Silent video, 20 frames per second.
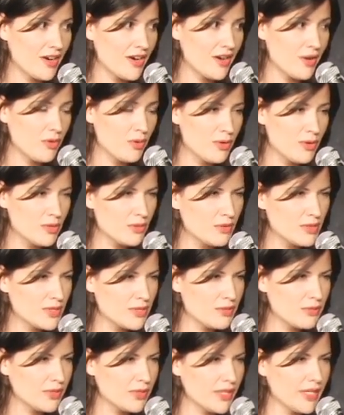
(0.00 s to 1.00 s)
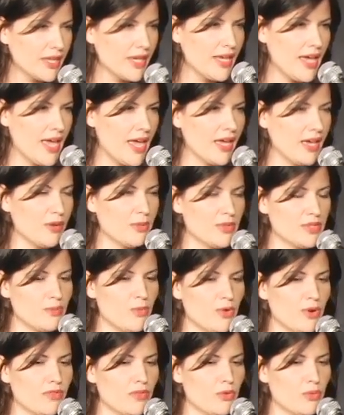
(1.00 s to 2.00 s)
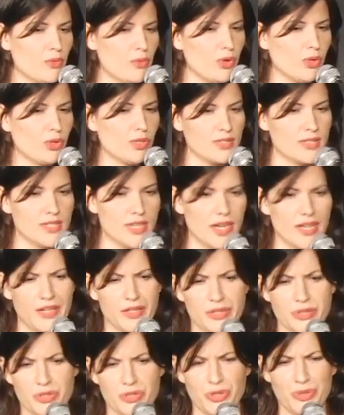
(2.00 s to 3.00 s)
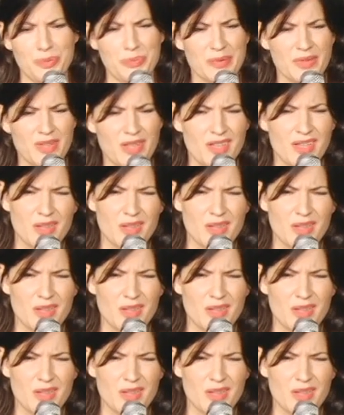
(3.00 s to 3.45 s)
All right, well, it wasn't really a gang, it was more of a roller skating troupe.